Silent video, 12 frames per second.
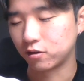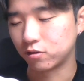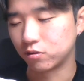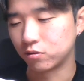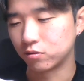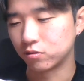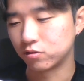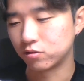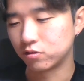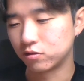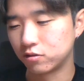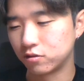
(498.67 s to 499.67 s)
go
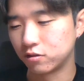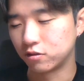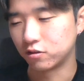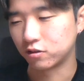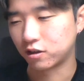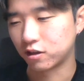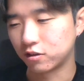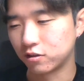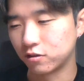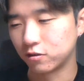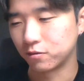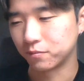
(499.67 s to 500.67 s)
look at
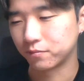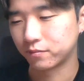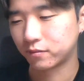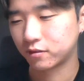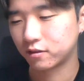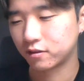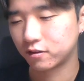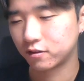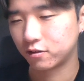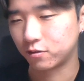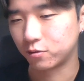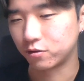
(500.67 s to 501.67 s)
the
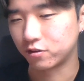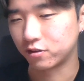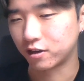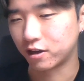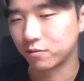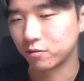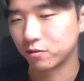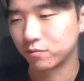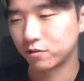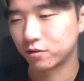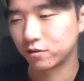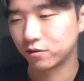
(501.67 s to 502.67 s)
certain type of
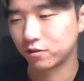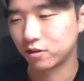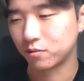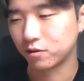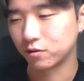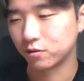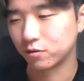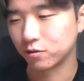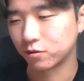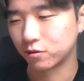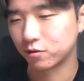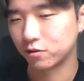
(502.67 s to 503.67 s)
the
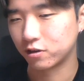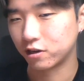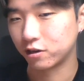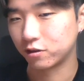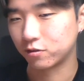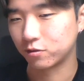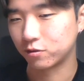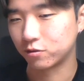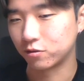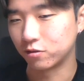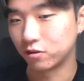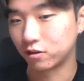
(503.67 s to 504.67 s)
semiconductor, I start
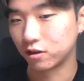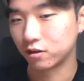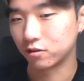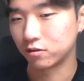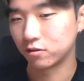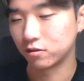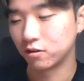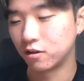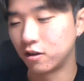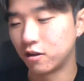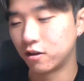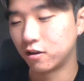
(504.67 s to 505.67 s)
to look at the
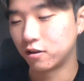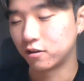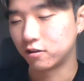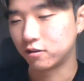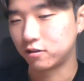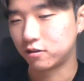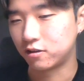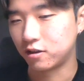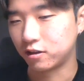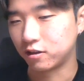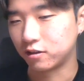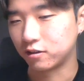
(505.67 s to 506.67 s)

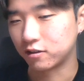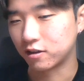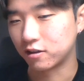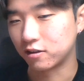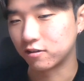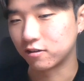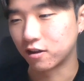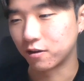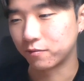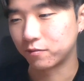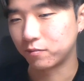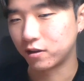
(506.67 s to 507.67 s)
thing that is
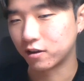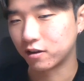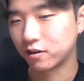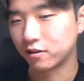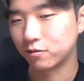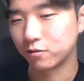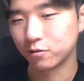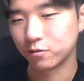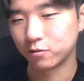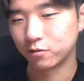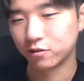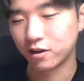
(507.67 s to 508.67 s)
left behind.
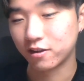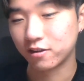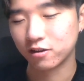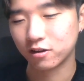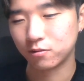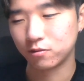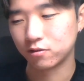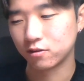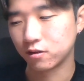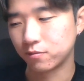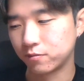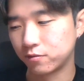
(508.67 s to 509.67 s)
So n-type is
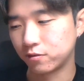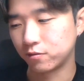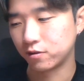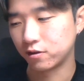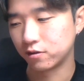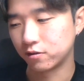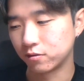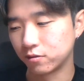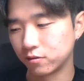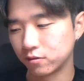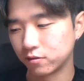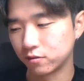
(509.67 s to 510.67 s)
left to it, a
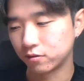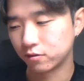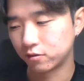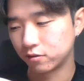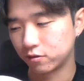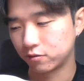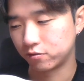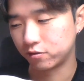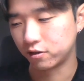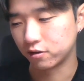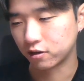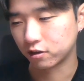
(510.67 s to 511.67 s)

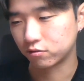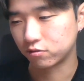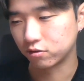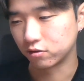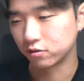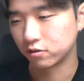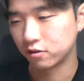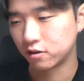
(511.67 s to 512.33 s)
free electron,